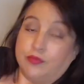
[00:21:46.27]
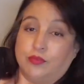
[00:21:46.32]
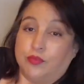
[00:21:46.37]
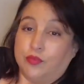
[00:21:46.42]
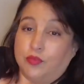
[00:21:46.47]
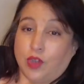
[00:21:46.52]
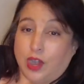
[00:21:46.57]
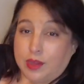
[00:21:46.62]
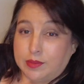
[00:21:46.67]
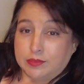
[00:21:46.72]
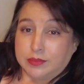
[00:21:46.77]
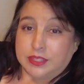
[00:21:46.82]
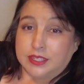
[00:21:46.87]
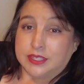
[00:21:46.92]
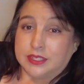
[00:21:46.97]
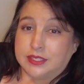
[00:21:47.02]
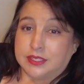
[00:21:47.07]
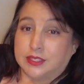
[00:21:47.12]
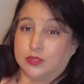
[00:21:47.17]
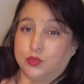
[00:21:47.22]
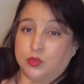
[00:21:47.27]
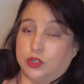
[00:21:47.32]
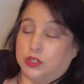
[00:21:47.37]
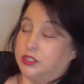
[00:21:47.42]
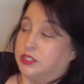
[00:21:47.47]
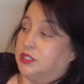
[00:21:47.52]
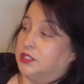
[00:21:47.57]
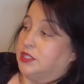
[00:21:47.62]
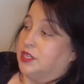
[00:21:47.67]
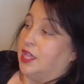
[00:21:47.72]
frameless where it
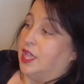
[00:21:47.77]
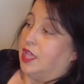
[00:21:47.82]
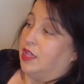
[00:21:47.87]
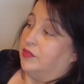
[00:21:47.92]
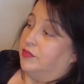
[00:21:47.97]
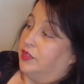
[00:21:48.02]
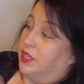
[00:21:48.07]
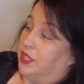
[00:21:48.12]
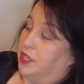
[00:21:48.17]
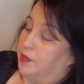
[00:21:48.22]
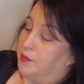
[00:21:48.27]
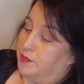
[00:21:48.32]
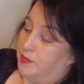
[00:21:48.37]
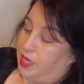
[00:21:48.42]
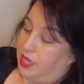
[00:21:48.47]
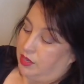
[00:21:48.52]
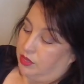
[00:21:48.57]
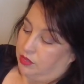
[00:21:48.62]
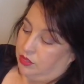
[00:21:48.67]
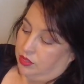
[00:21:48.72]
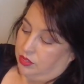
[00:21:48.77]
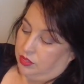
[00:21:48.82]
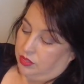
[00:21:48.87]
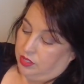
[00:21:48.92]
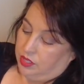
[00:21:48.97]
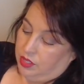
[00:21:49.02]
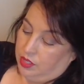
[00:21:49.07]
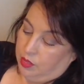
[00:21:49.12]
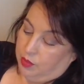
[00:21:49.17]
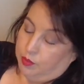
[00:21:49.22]
doesn't have like a metal
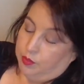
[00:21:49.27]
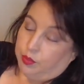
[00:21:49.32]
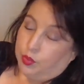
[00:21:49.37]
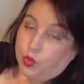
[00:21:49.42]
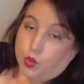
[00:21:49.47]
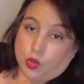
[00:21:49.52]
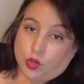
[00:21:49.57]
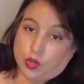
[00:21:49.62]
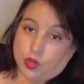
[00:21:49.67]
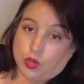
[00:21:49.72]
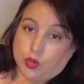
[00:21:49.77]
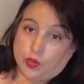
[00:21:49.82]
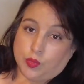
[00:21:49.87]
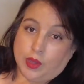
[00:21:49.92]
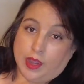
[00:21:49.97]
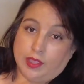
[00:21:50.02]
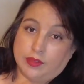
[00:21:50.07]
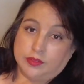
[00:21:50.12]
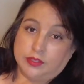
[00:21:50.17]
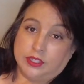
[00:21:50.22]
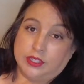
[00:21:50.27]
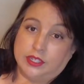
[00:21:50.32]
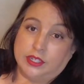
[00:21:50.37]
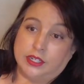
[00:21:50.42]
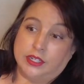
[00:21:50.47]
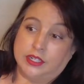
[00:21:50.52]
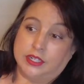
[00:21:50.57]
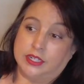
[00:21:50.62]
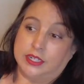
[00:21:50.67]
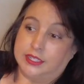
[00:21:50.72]
border around
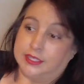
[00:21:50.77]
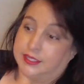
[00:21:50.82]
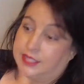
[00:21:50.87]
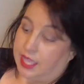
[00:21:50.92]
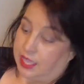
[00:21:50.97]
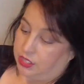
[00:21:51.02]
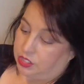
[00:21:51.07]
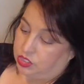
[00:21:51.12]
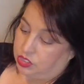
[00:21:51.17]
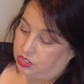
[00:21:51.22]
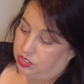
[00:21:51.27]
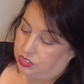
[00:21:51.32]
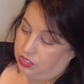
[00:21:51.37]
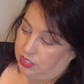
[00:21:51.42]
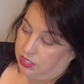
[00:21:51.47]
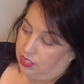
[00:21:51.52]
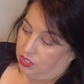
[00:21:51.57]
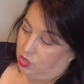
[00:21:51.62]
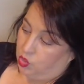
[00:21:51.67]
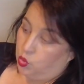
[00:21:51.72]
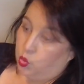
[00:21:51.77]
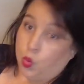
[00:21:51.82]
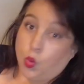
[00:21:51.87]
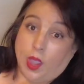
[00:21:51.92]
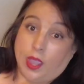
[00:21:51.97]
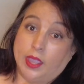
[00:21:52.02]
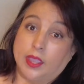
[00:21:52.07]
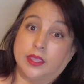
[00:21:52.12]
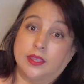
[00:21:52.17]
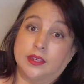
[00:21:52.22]
here is actually
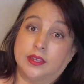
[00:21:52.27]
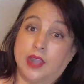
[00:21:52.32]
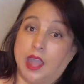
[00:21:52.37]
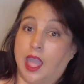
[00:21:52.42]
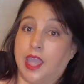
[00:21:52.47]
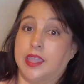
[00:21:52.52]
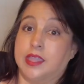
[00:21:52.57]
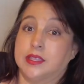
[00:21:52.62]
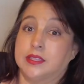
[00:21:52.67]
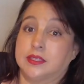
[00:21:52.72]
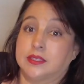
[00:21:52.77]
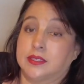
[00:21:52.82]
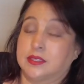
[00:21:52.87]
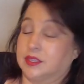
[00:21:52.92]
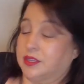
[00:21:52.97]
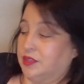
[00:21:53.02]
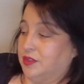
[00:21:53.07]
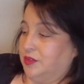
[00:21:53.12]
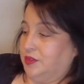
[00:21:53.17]
quite nice.